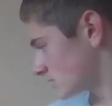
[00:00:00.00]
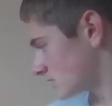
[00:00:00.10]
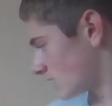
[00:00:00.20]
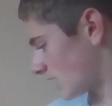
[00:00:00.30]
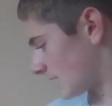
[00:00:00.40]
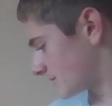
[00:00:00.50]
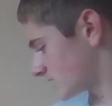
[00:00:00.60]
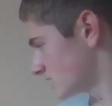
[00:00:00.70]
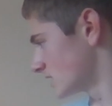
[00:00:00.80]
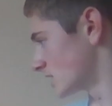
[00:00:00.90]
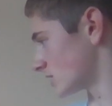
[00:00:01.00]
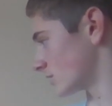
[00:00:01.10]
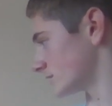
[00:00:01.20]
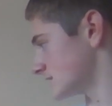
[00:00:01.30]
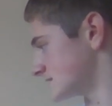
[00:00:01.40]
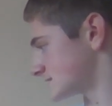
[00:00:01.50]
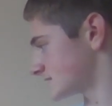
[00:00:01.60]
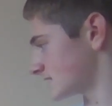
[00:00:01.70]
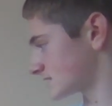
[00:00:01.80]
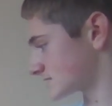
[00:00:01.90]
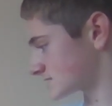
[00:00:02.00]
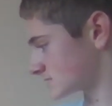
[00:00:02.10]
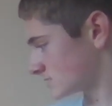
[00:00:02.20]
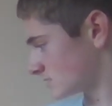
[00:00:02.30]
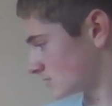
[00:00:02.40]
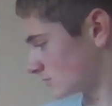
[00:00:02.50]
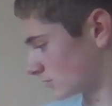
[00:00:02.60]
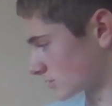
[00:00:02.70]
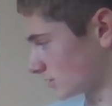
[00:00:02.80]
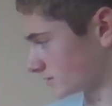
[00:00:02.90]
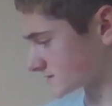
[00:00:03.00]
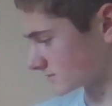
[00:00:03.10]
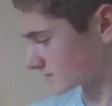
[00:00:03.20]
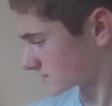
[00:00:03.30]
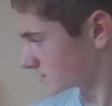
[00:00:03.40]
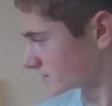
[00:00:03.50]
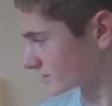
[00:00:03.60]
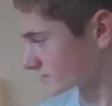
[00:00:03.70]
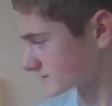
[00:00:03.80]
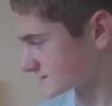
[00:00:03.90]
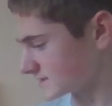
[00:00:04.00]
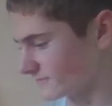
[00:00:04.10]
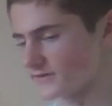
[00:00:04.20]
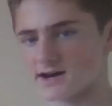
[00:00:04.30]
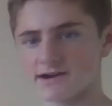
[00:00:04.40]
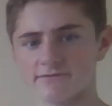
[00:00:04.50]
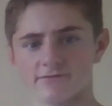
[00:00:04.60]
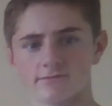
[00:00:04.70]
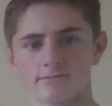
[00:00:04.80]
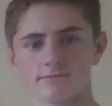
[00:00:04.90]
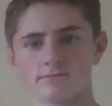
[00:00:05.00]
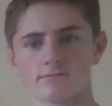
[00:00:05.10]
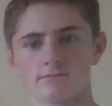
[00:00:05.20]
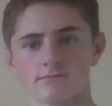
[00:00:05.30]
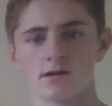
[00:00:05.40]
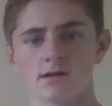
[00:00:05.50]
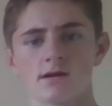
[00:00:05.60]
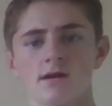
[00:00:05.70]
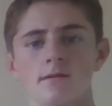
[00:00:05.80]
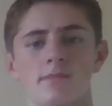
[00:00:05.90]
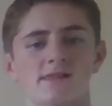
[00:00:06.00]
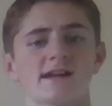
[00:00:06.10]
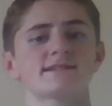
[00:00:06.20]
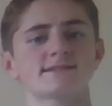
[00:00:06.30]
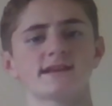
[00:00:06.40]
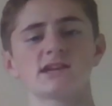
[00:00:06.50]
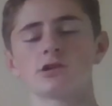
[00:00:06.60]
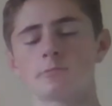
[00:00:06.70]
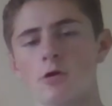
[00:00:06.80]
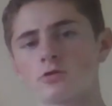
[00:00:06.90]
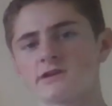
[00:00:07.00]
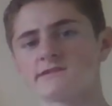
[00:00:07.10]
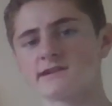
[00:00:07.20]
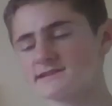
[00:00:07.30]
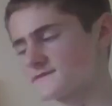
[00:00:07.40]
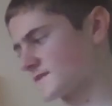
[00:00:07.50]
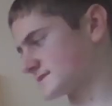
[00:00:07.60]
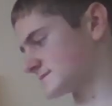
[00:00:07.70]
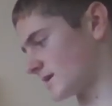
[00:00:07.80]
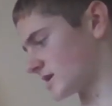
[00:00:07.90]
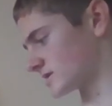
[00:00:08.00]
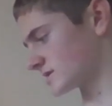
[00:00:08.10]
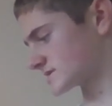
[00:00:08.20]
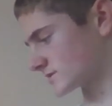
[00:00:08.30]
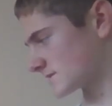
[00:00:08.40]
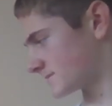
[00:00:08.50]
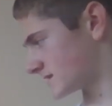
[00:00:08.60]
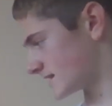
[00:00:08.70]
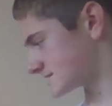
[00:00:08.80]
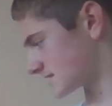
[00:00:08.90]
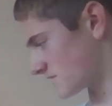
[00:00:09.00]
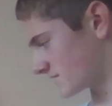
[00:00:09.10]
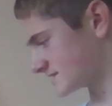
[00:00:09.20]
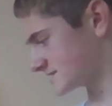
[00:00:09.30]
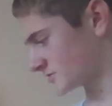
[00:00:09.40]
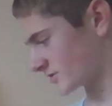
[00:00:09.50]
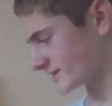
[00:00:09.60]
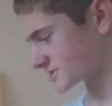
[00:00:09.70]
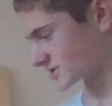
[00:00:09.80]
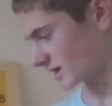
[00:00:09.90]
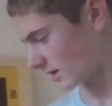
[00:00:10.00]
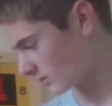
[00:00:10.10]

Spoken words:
up here on e6, or also here on c5. But let's say your opponent isn't that smart, so he plays in this situation now